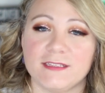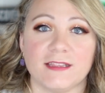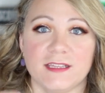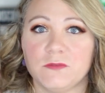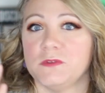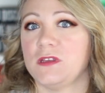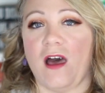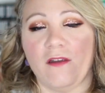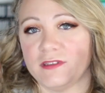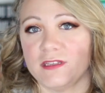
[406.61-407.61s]
Like this one's
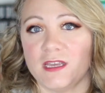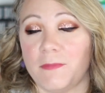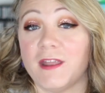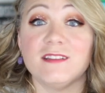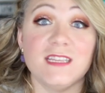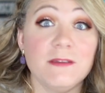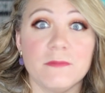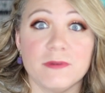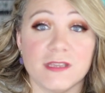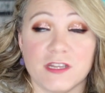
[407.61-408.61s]
obviously about a
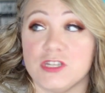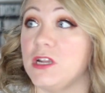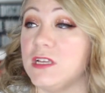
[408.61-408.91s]
demon possession.